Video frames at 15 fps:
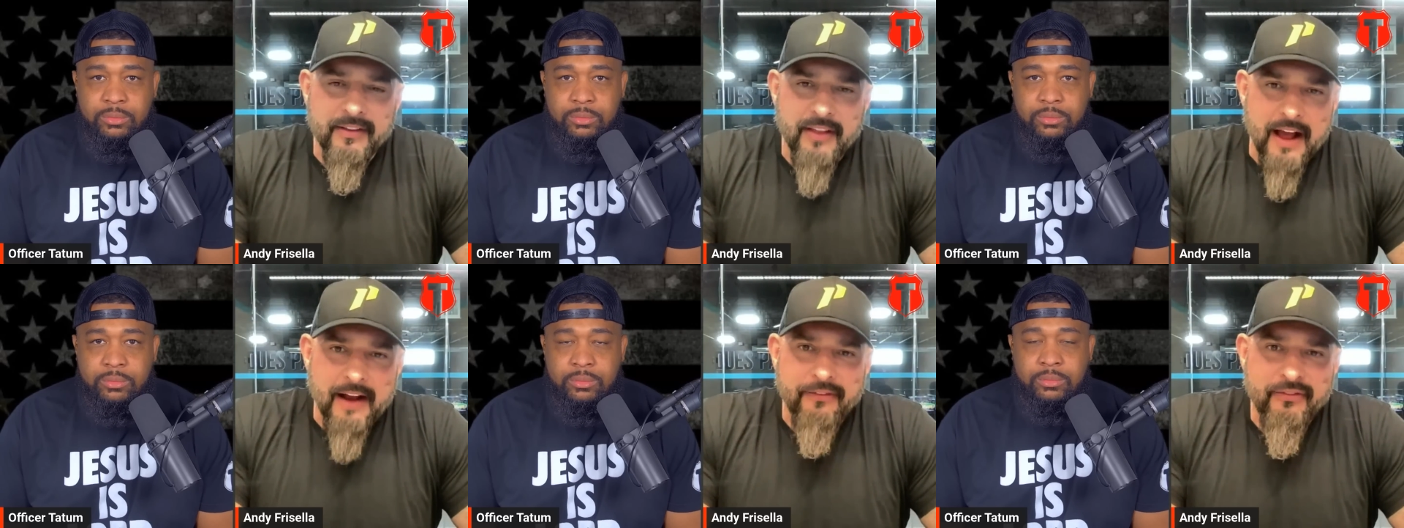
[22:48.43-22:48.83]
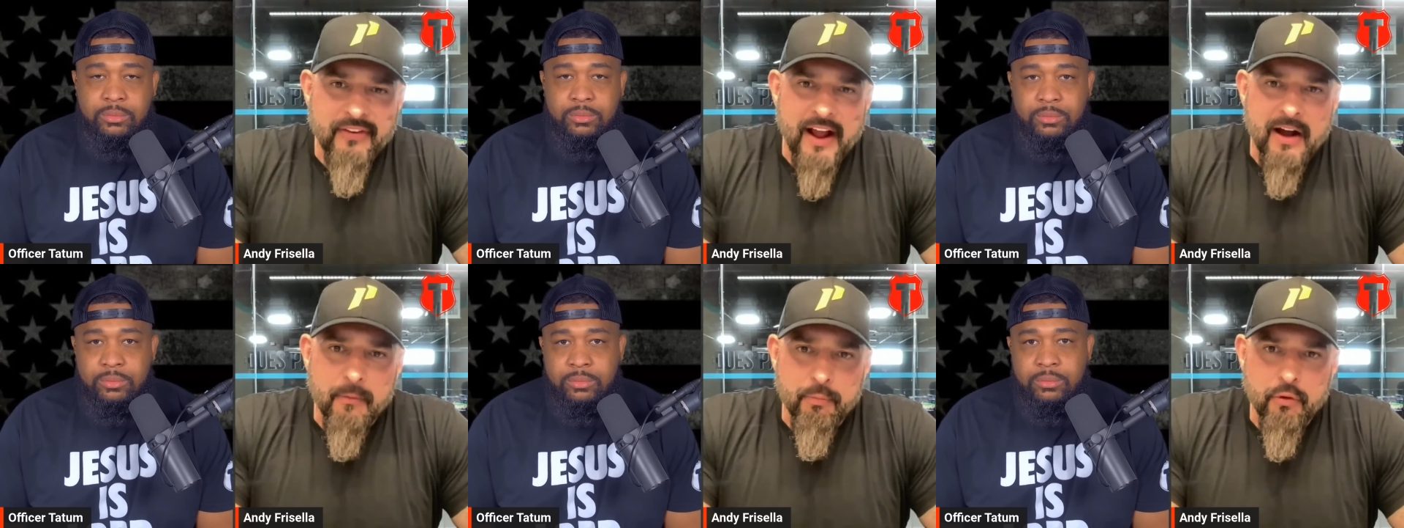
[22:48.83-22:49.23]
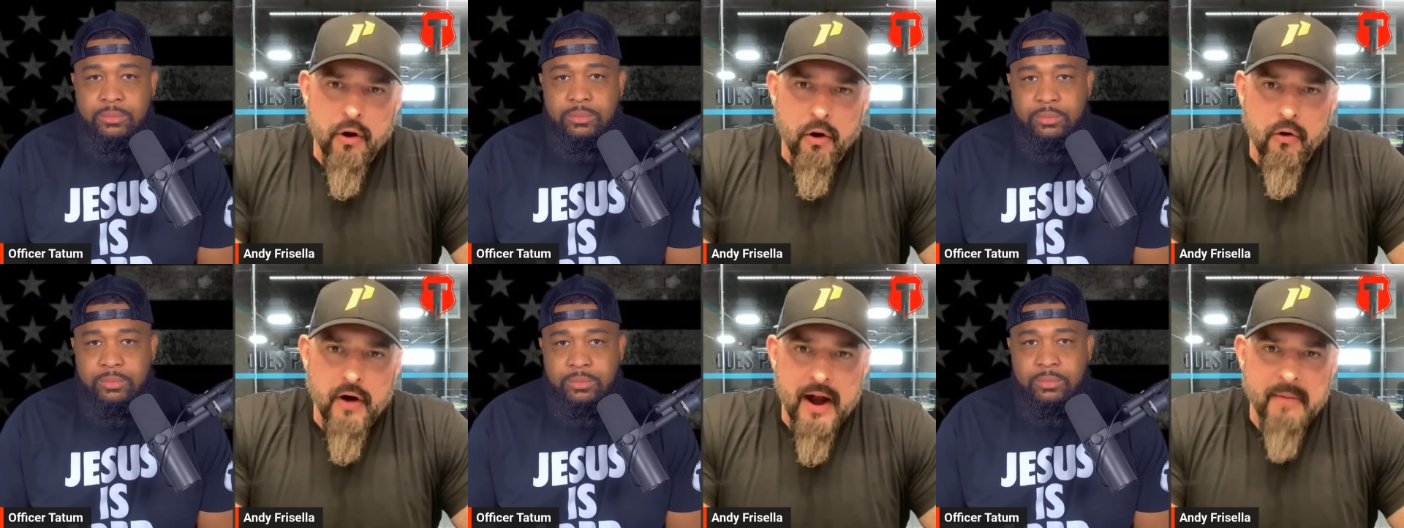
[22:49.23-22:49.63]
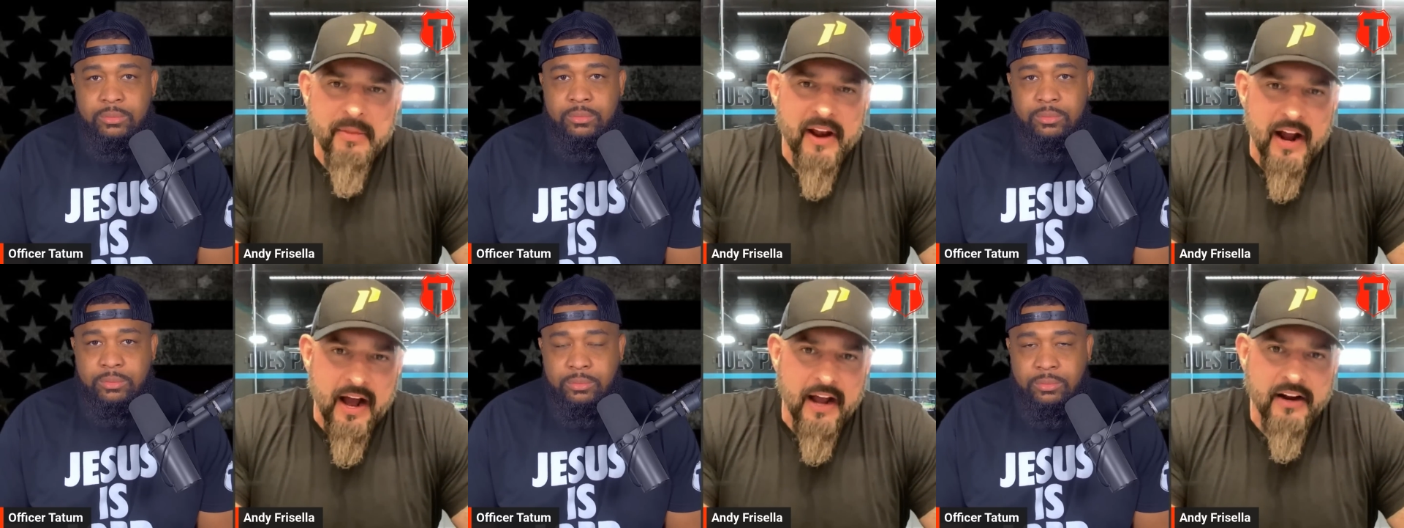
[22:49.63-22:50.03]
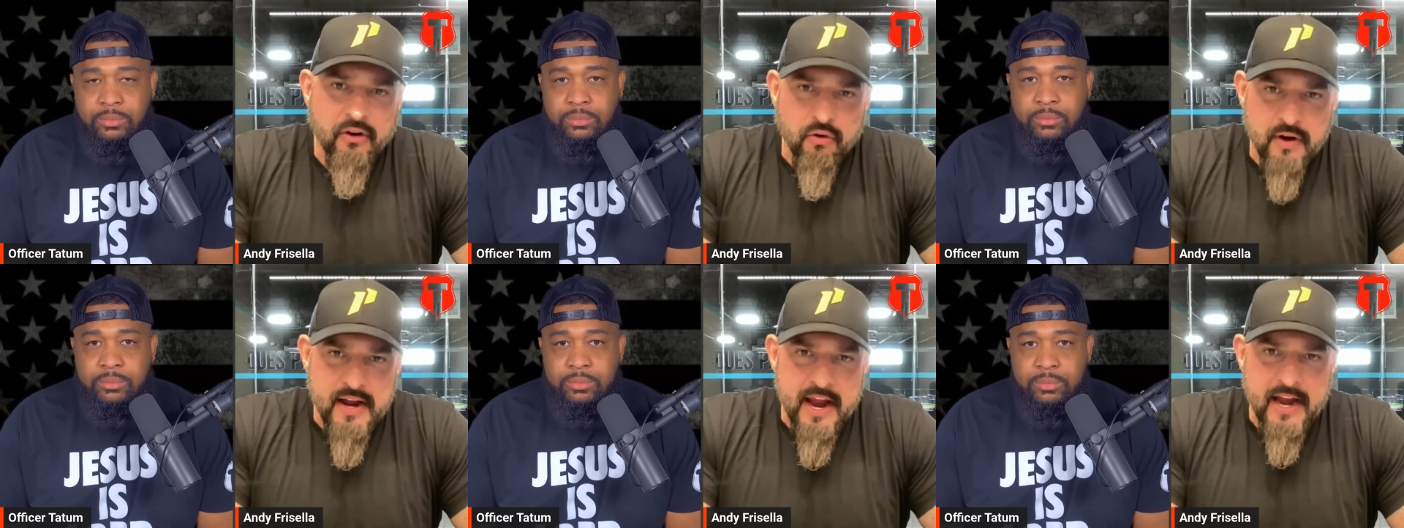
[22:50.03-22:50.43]
Speaker 1: a lifestyle program that I
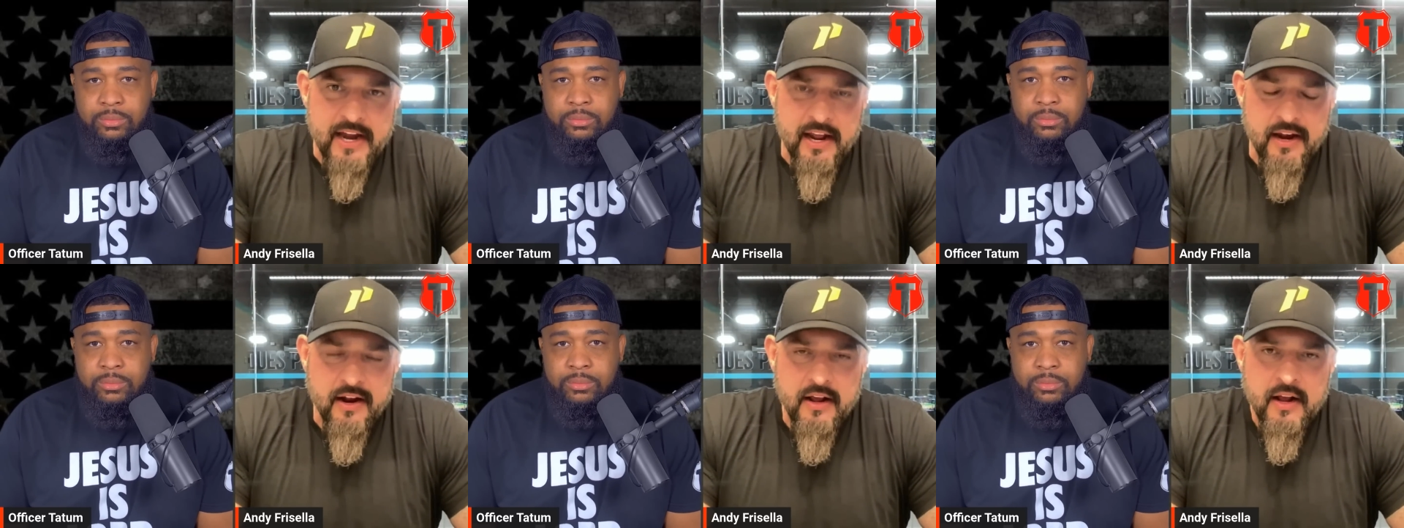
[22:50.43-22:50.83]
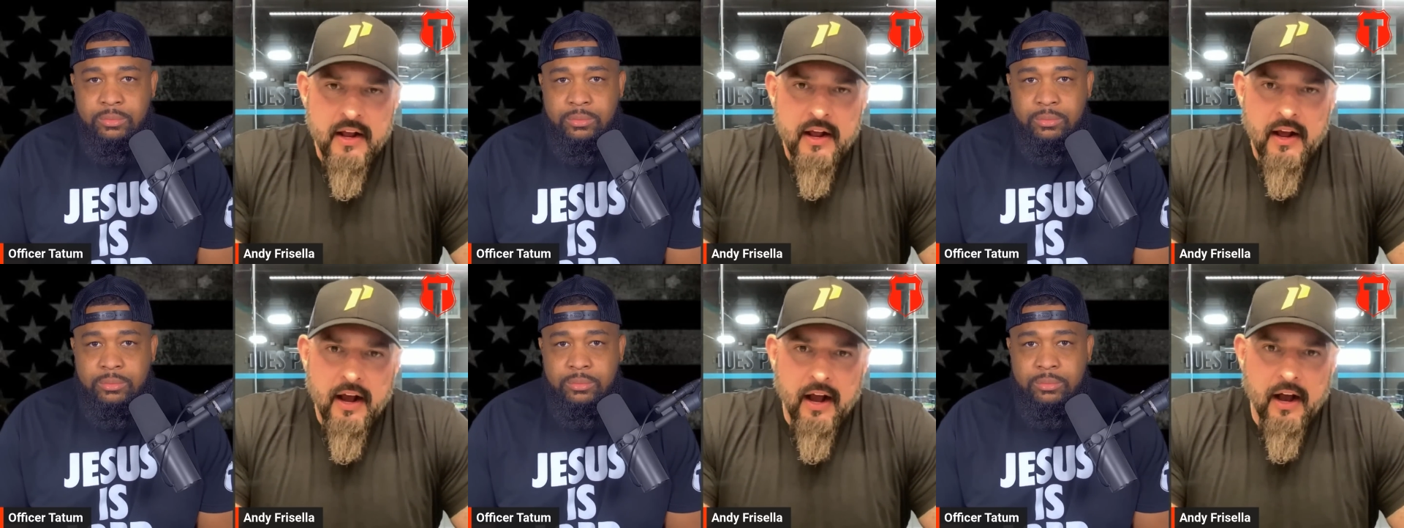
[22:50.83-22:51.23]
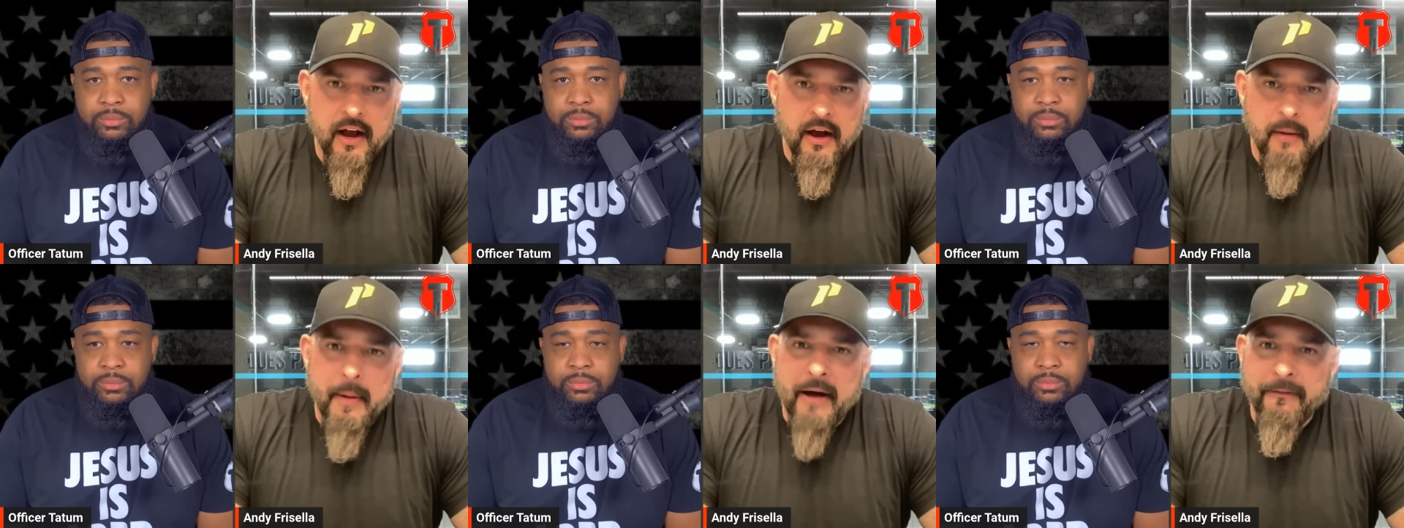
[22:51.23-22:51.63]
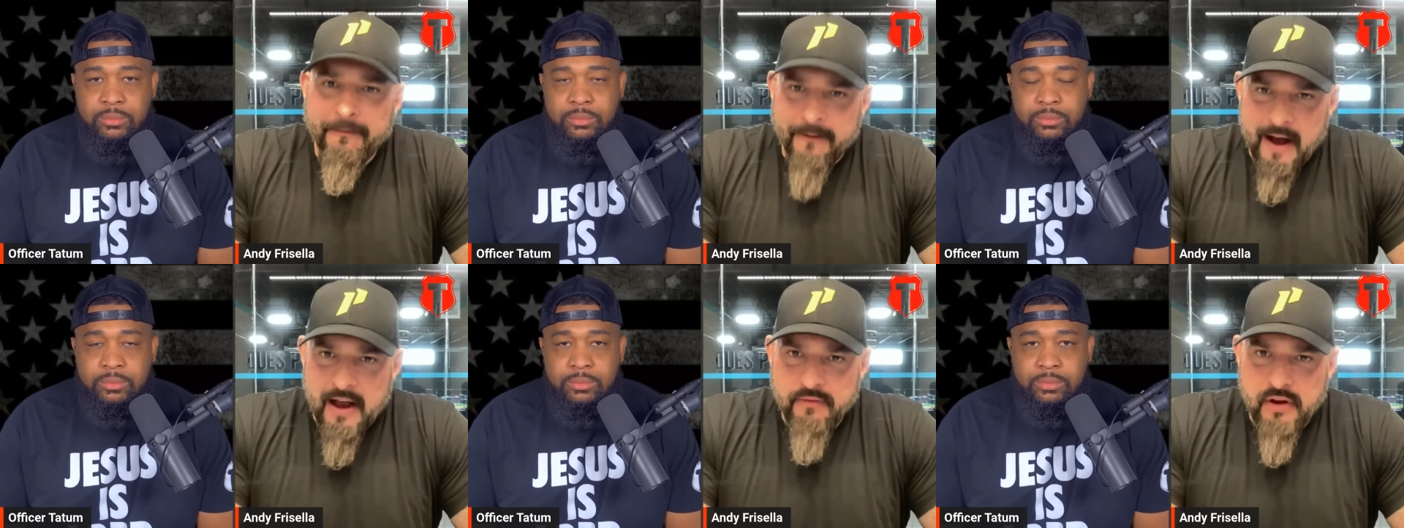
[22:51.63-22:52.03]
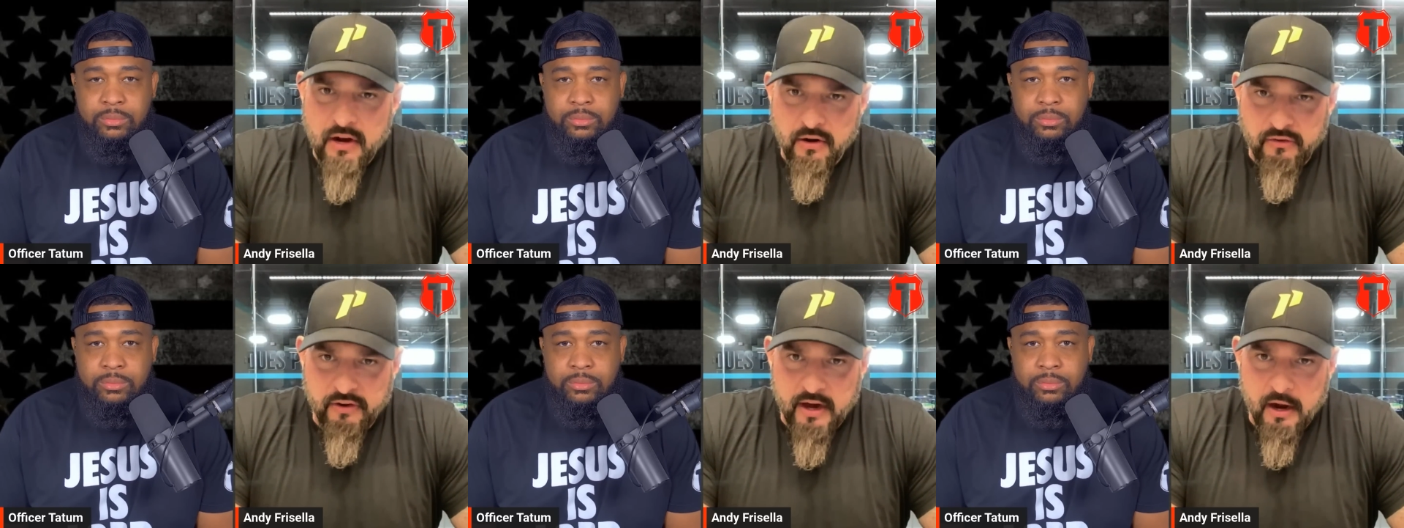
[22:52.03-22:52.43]
created uh, about five
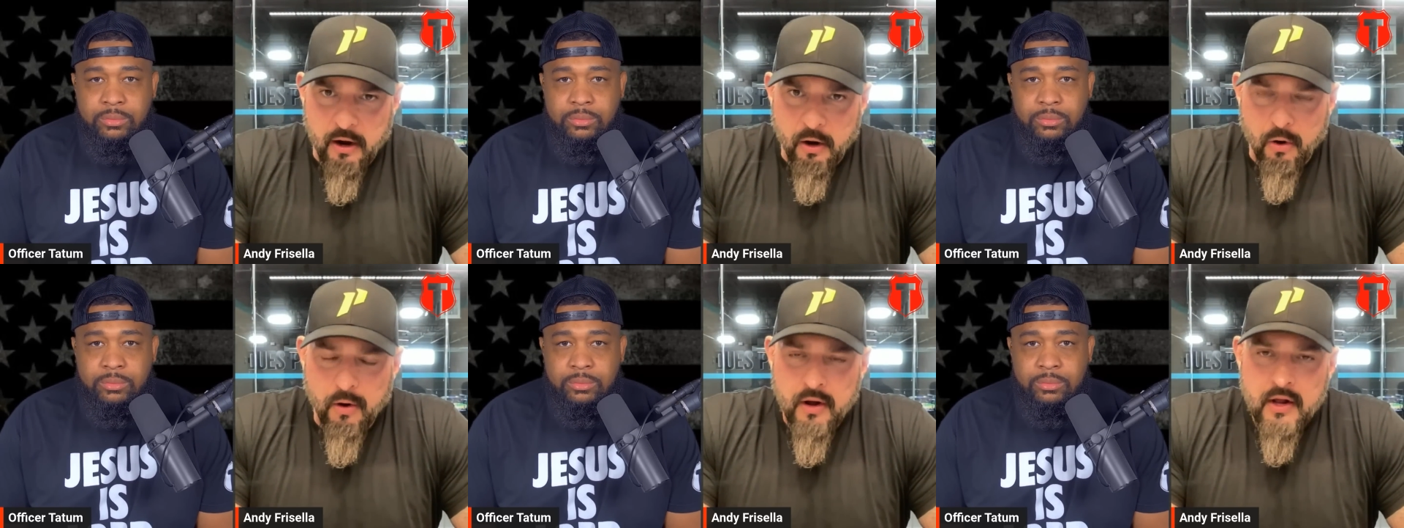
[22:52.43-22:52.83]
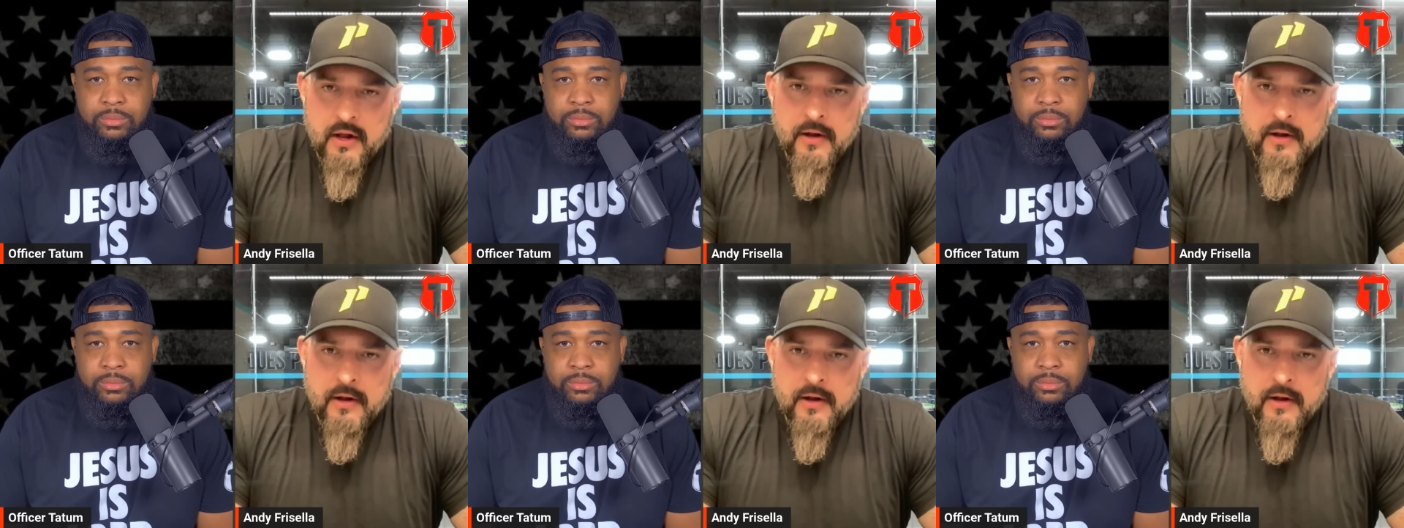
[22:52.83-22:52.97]
years ago